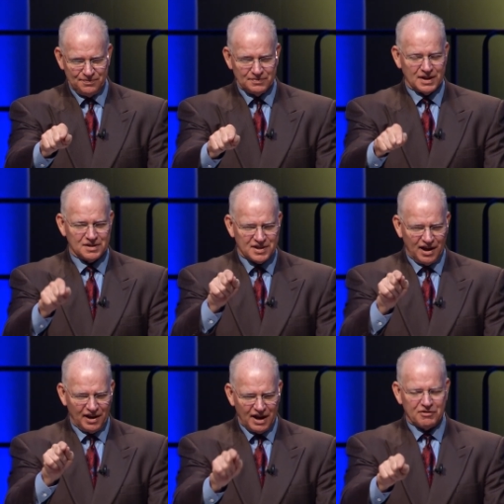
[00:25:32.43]
and
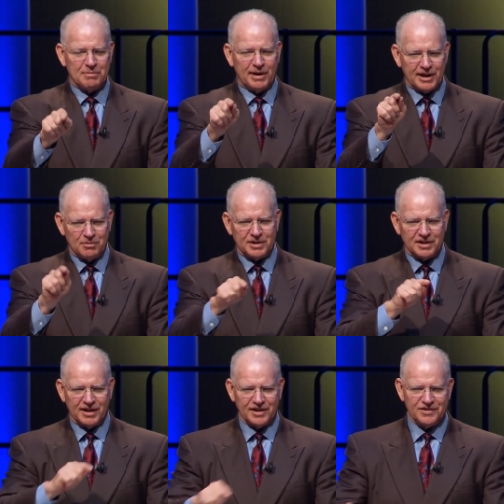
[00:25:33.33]
tell everybody what
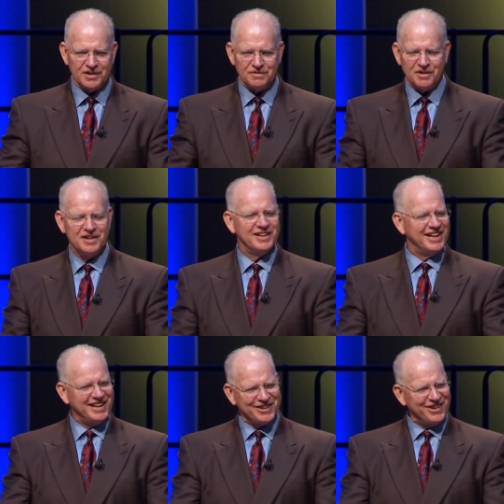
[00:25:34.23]
God has done for you. Isn't
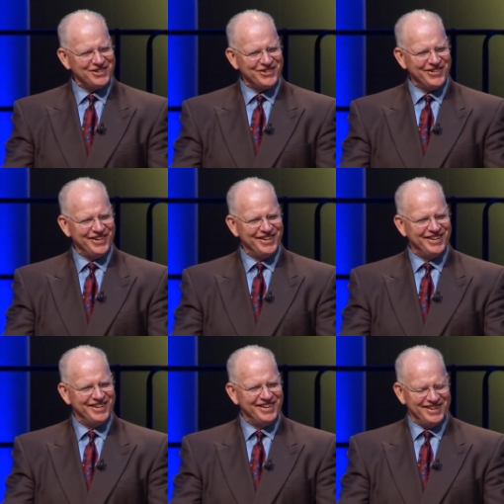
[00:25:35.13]
that a great story?
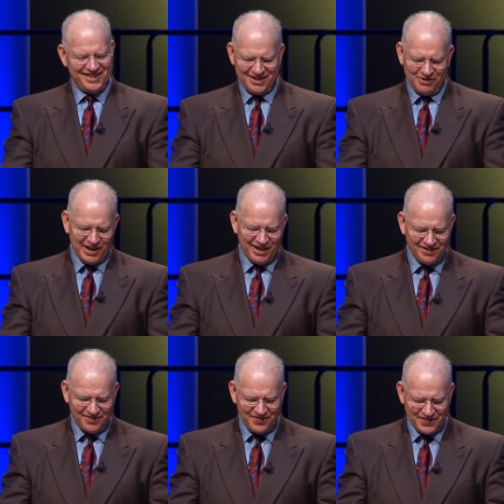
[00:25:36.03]
Well,
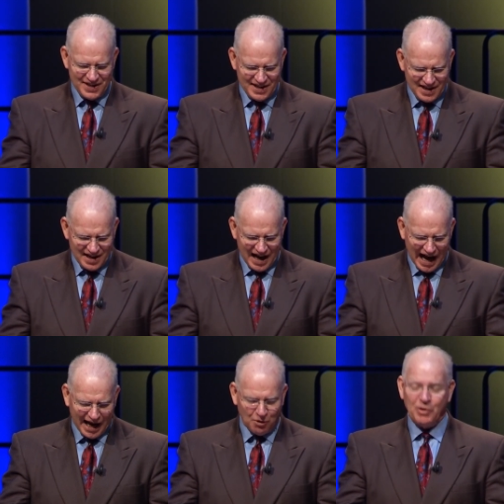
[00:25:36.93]

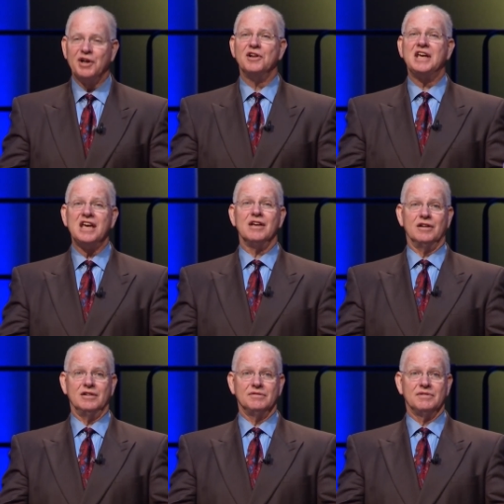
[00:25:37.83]
I will
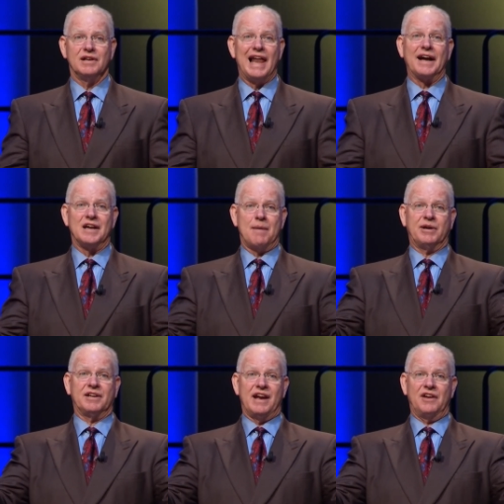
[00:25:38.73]
heal like
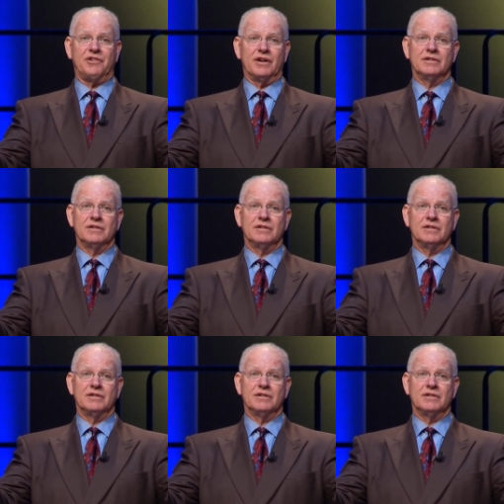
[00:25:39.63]
Nebuchadnezzar.